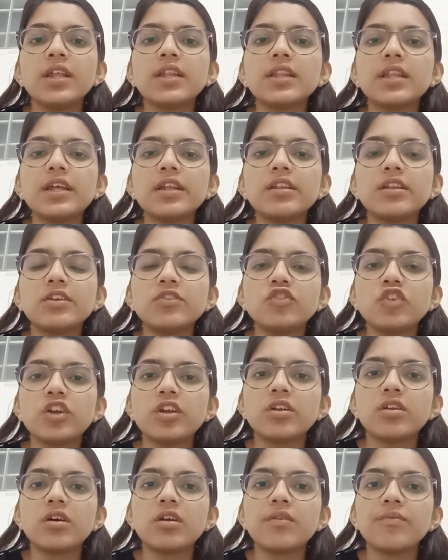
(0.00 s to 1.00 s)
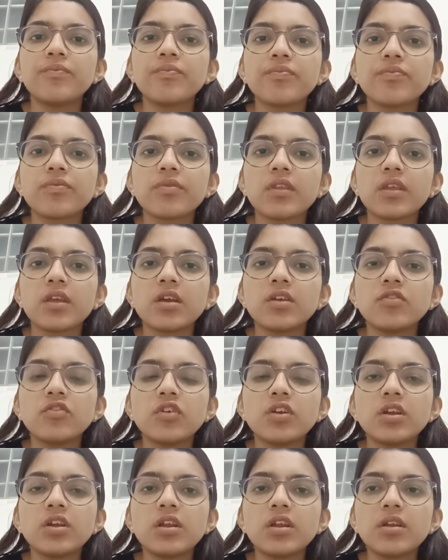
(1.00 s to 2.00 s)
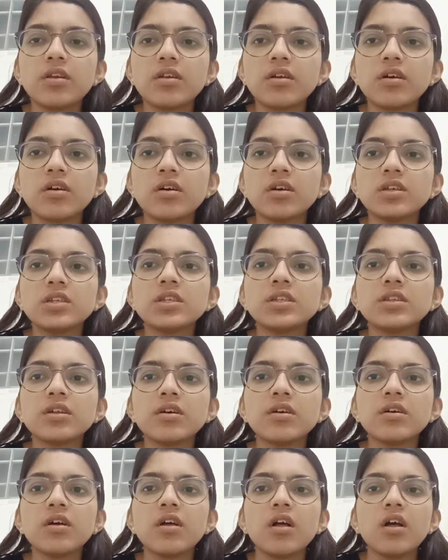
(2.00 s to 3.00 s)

Then the gender is the